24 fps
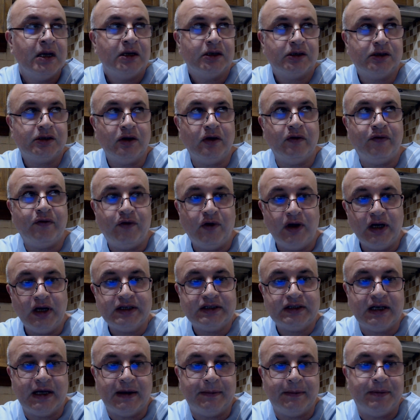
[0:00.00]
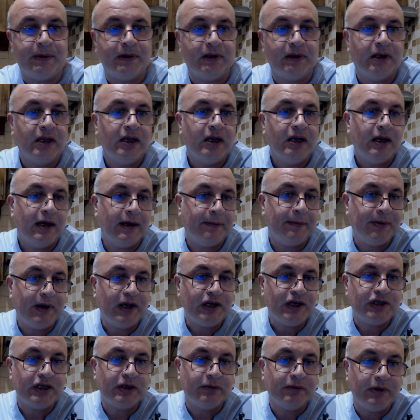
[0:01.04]
So, for example, a
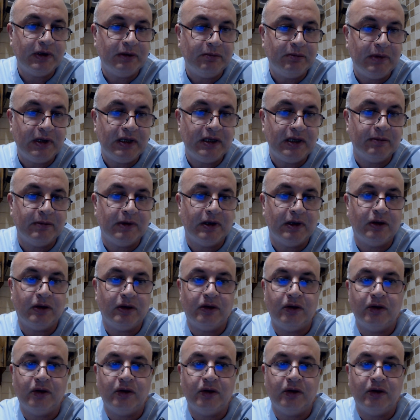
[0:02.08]
patient with minimal